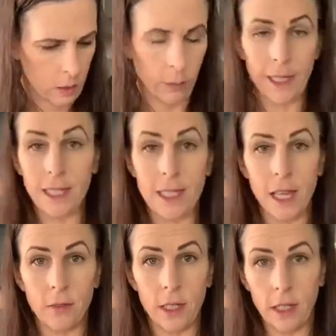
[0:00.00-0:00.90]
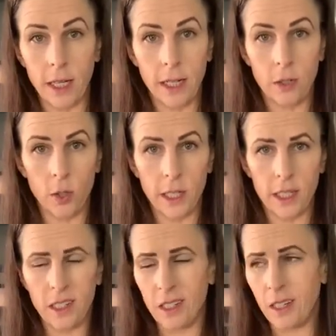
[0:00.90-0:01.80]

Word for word: My kids loved it. They had no idea,